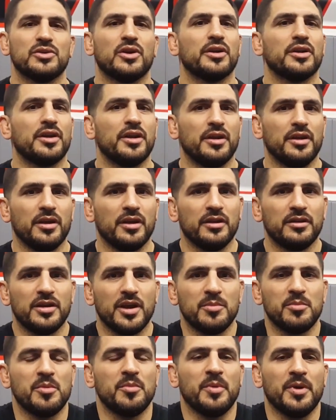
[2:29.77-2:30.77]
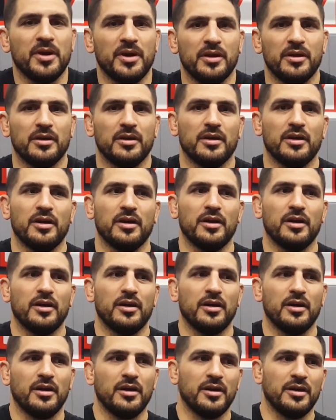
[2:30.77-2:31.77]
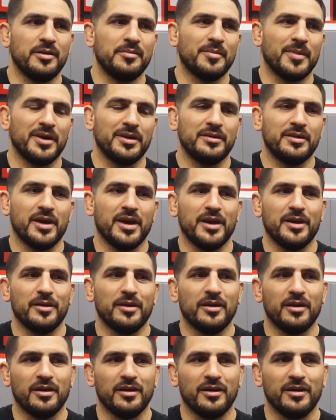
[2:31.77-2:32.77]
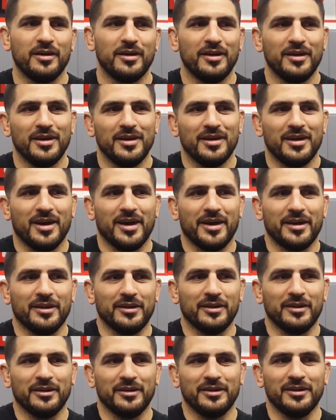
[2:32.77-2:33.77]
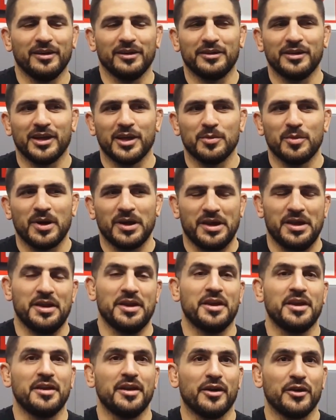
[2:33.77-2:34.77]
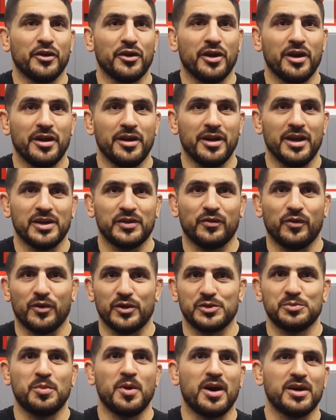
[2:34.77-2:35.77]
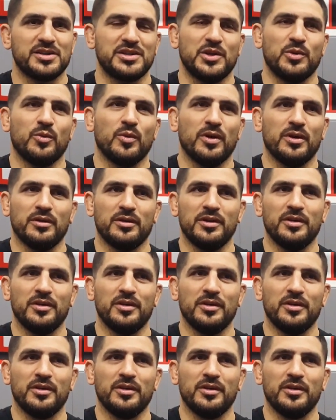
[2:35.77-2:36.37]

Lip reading: Started getting into MMA. And my dad had a little thing about getting hit on your head as far as boxing went.